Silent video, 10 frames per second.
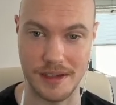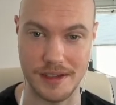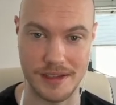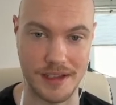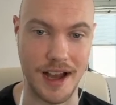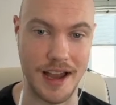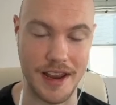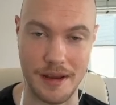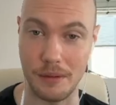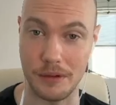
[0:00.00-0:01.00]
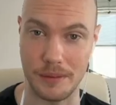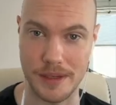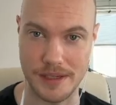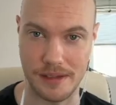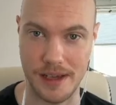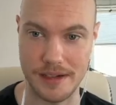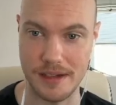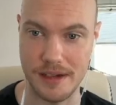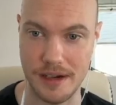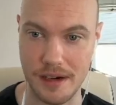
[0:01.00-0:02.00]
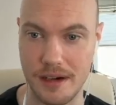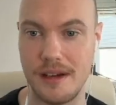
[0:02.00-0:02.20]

is not able to be selected here.